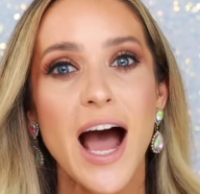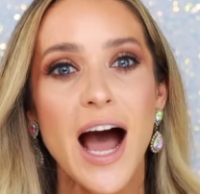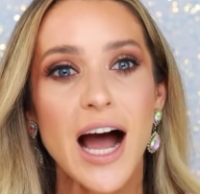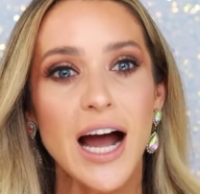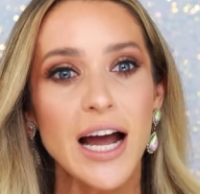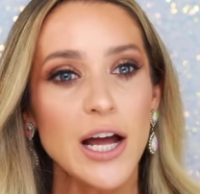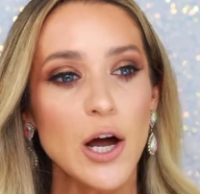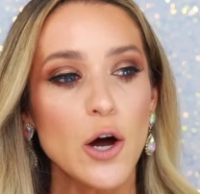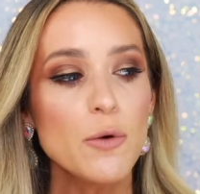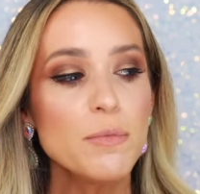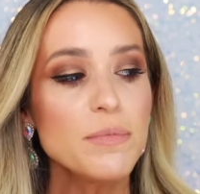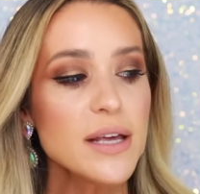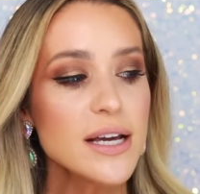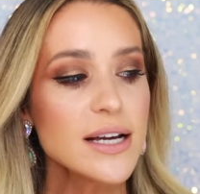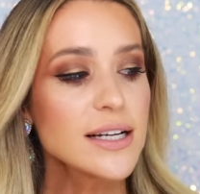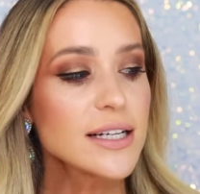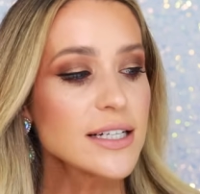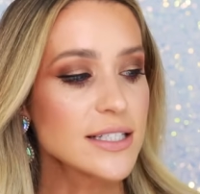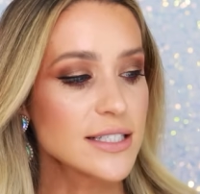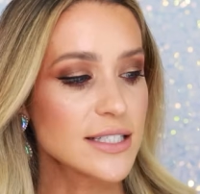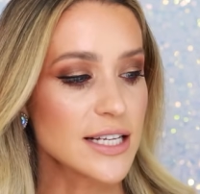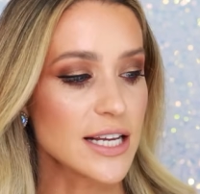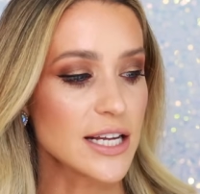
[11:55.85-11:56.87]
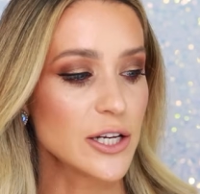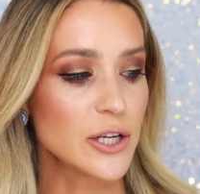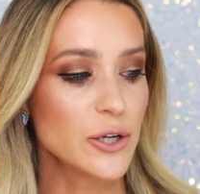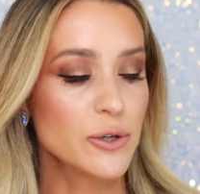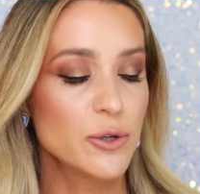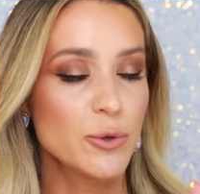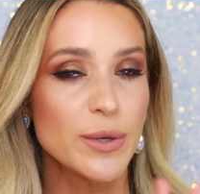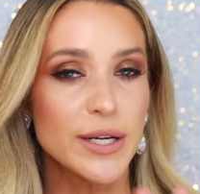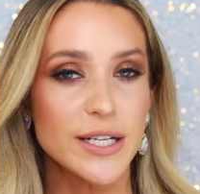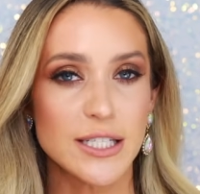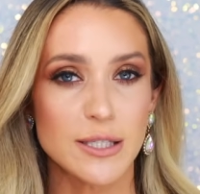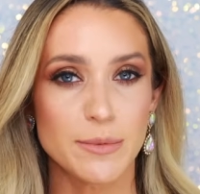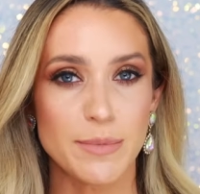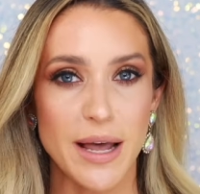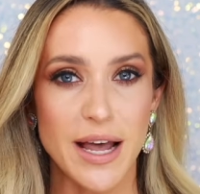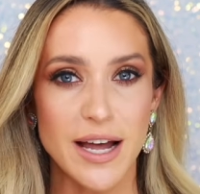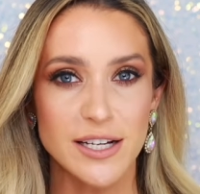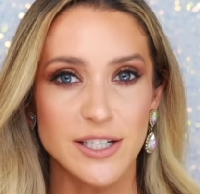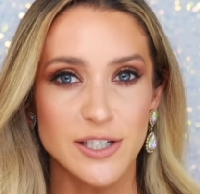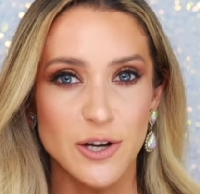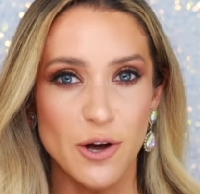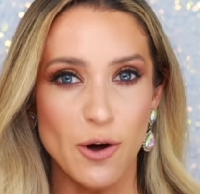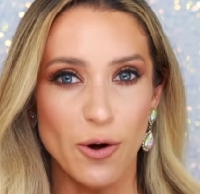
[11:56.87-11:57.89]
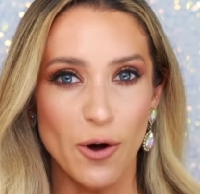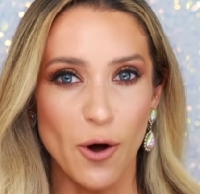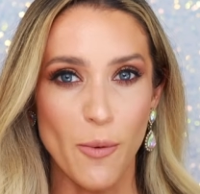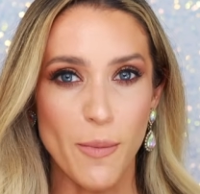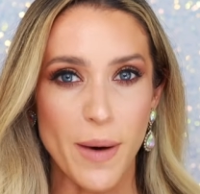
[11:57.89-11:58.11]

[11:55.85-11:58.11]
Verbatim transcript: I hope they continue to expand Coco